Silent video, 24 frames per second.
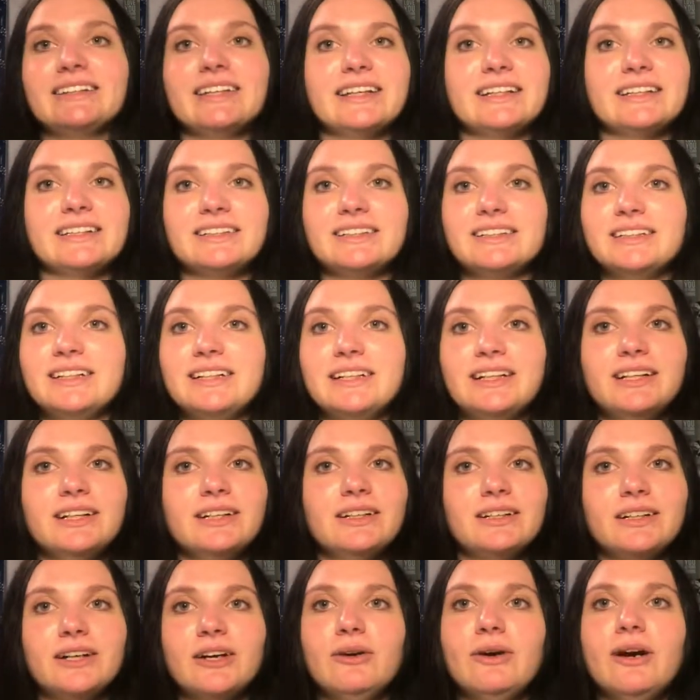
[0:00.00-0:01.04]
Like,
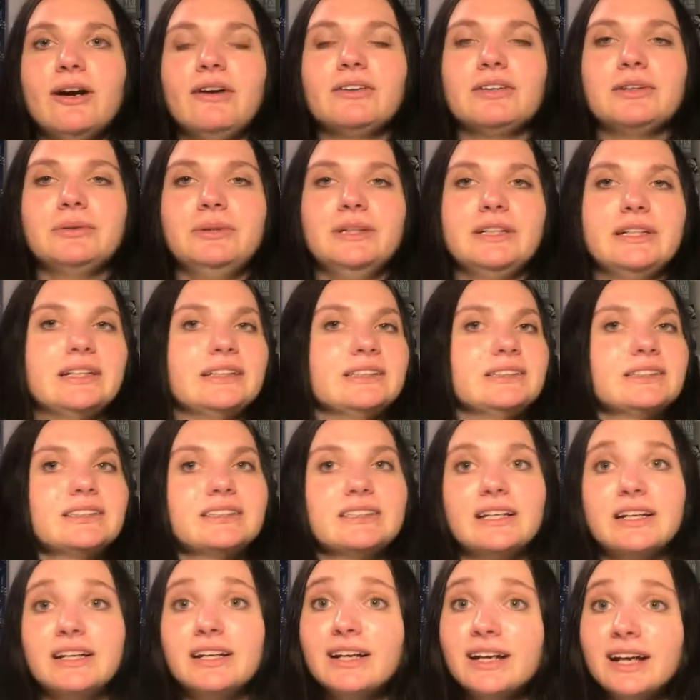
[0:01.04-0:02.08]
go out on the
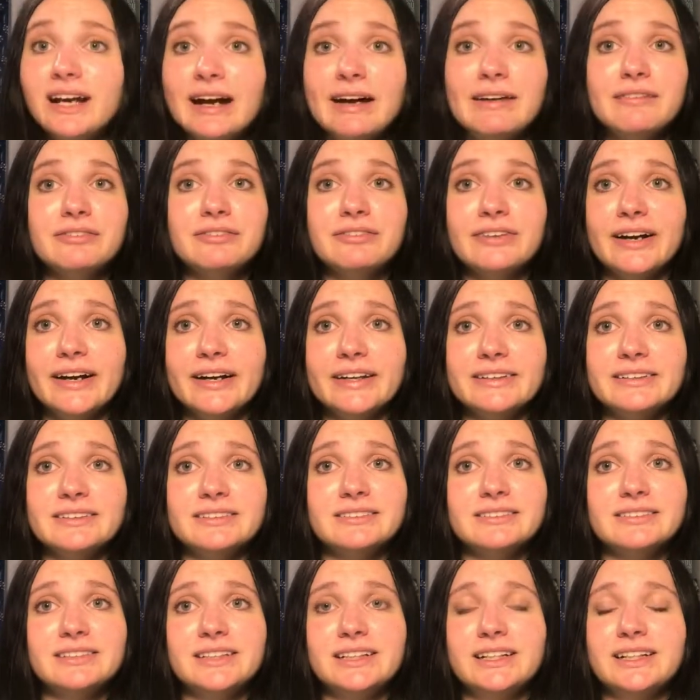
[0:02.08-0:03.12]
weekends, have fun,
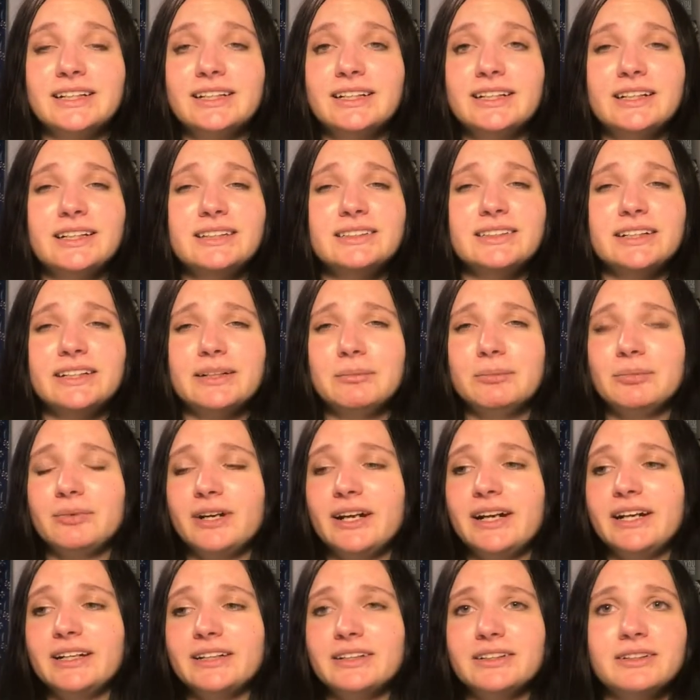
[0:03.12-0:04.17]
take a
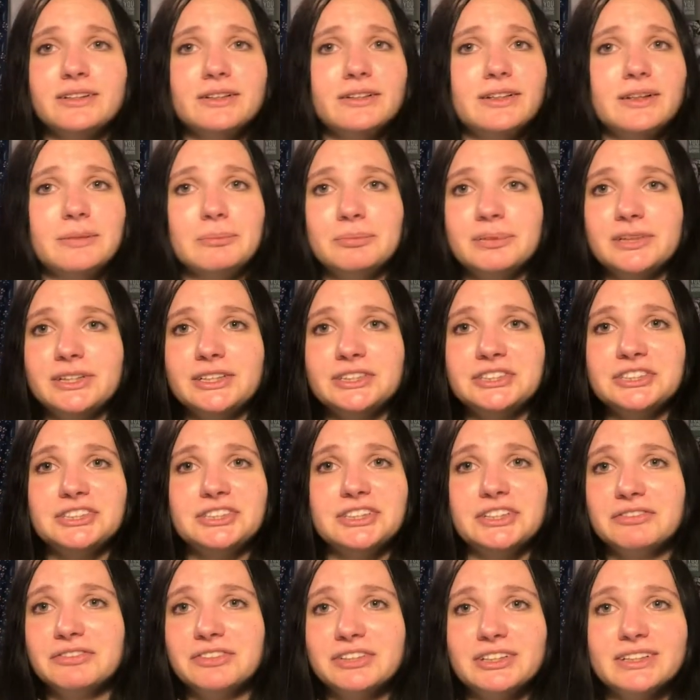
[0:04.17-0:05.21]
break, go to the beach
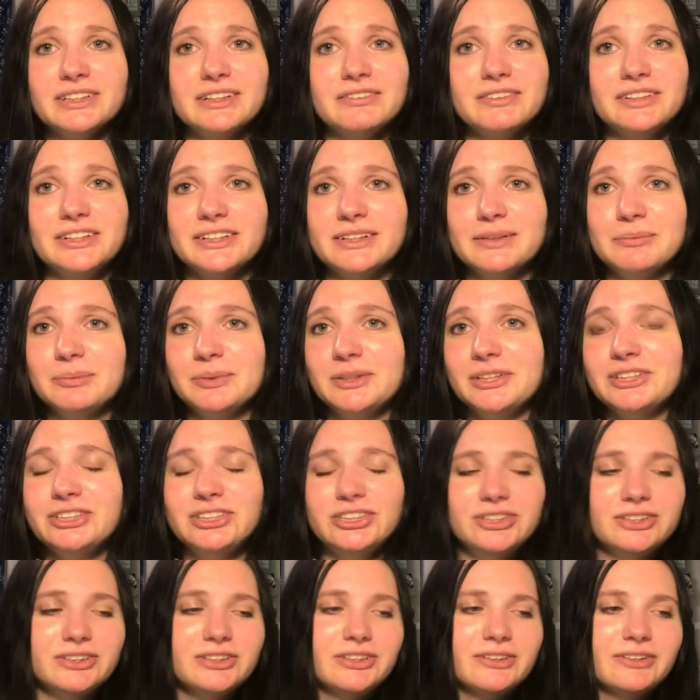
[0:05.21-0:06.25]
if you live near a
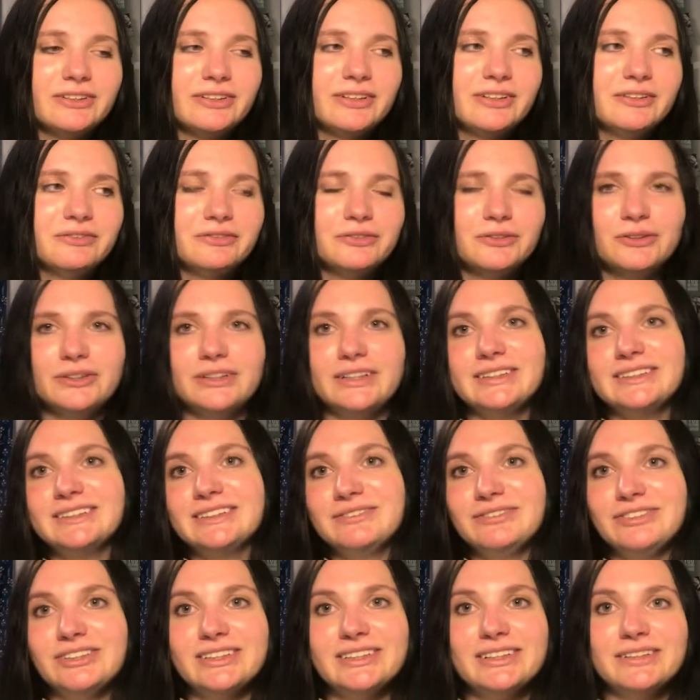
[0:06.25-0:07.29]
beach, go to the forest
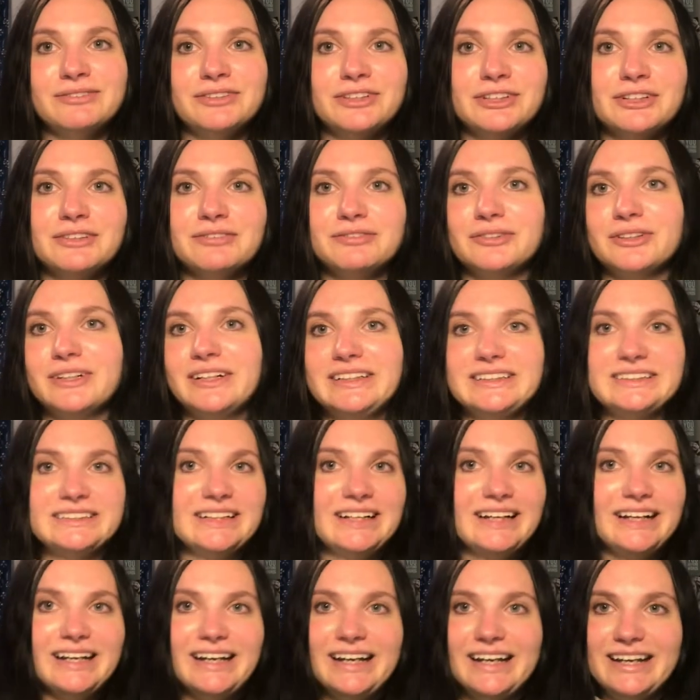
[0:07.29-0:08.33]
if you live near a forest.
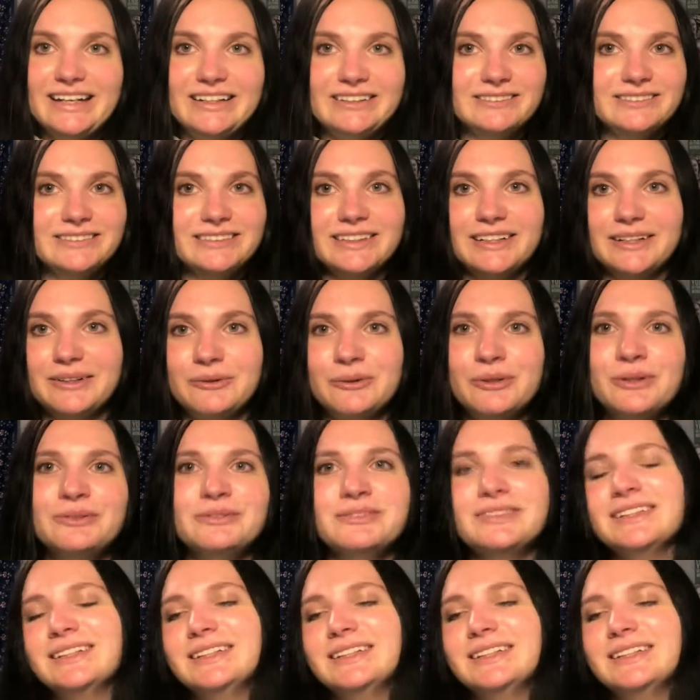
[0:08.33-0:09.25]
I don't know.